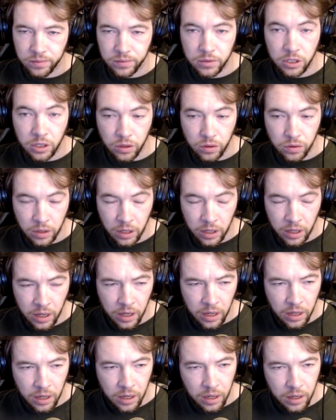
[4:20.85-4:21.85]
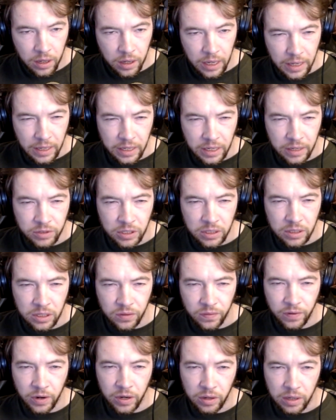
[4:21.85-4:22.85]
So it gives it this
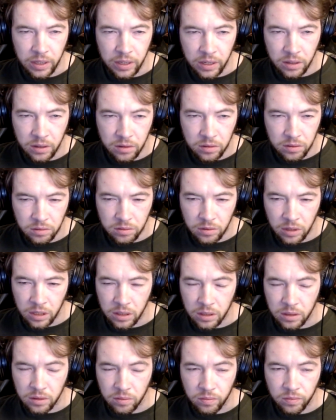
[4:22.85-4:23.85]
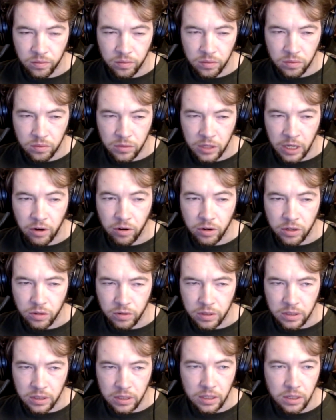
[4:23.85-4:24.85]
very
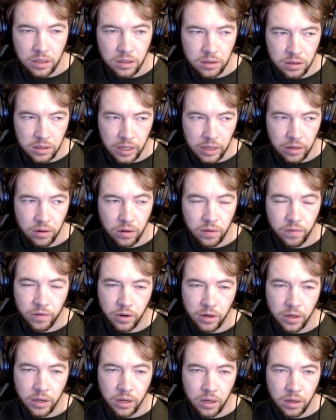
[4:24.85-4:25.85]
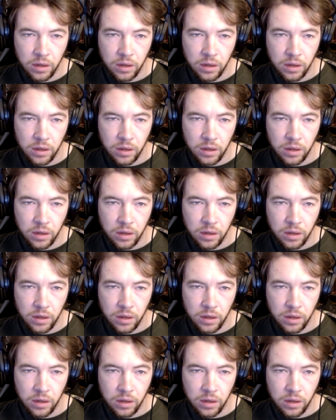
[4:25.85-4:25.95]
characteristic sound, very